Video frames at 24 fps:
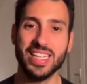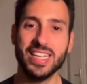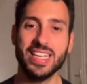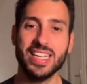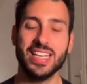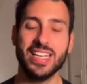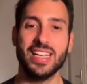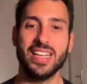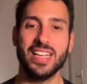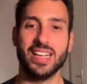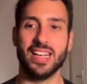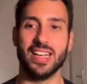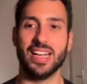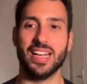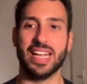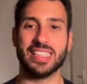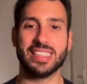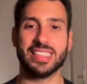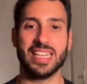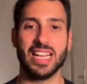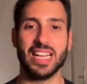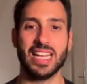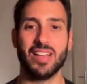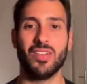and the
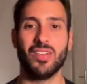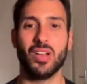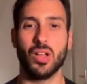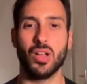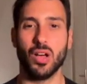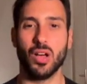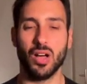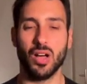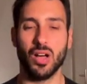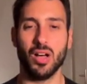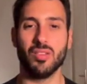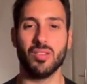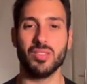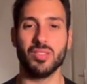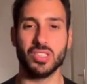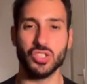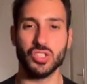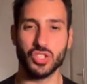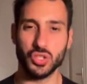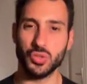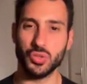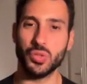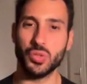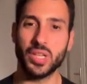level of
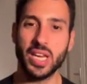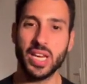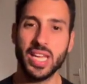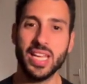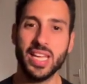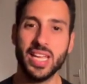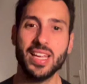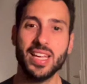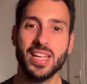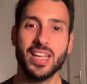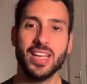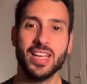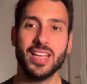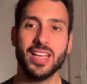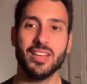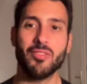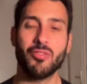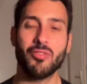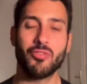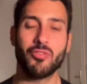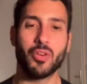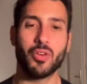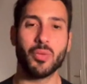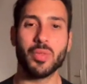ingenuity
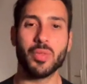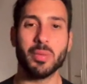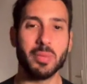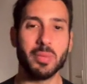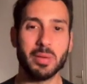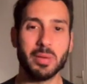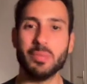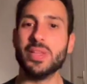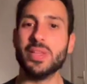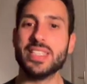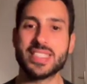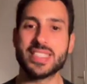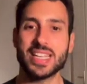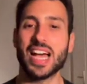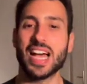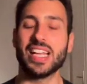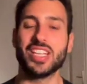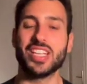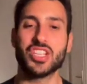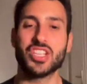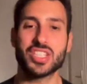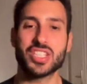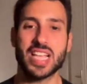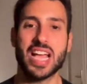from the Meebits side. I
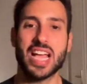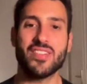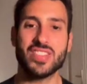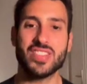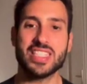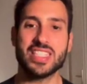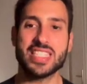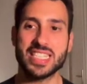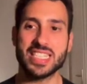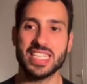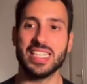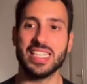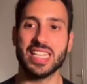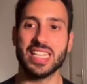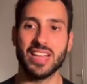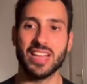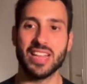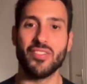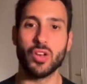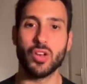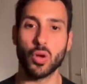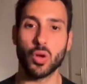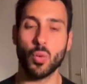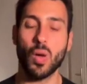just haven't seen the level
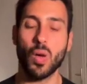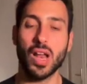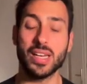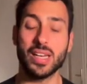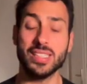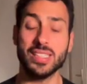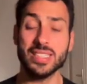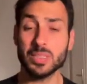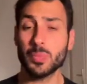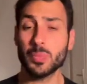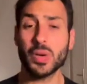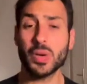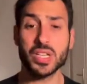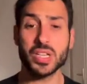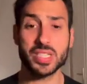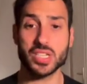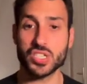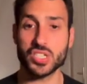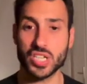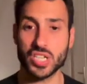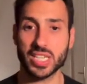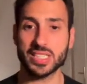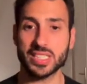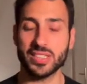of quality. This is pretty
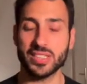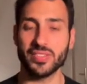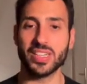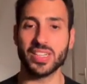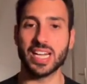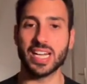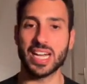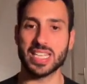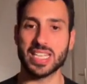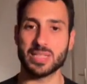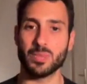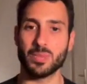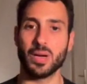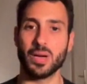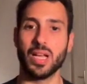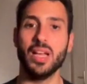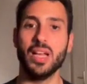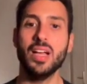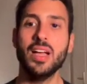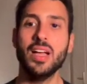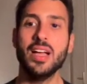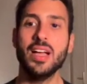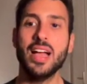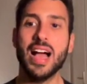subjective, guys, but
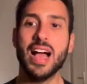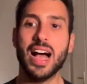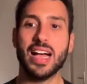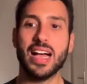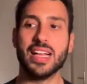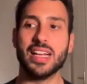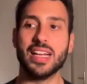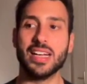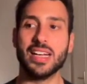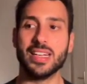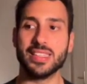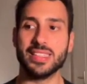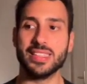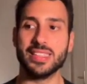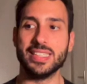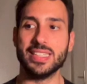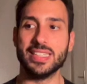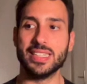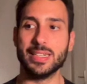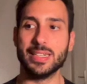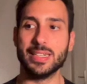the